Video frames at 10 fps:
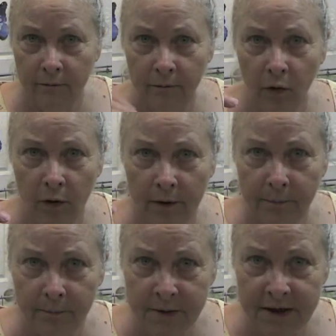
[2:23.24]
for
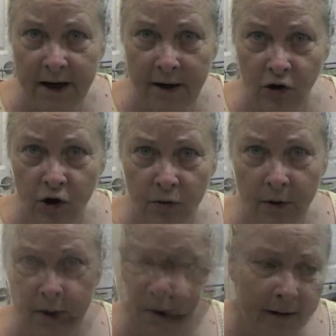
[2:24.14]
stage
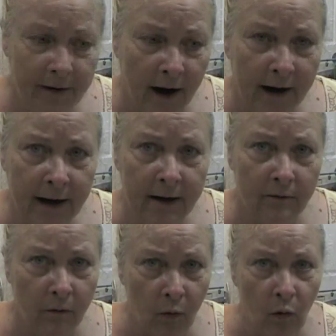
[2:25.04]
three. And I get
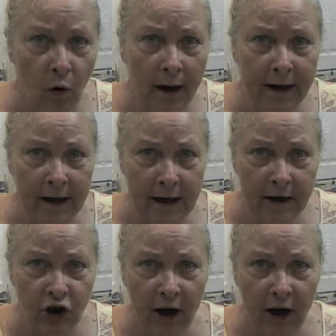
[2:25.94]
one in each